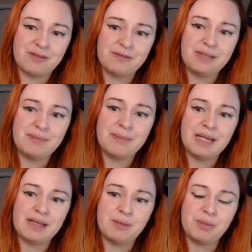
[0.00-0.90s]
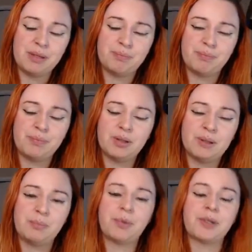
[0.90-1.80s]
If they made the
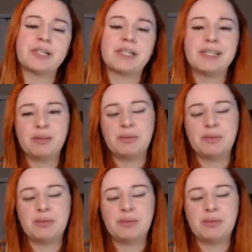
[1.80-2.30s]
board a little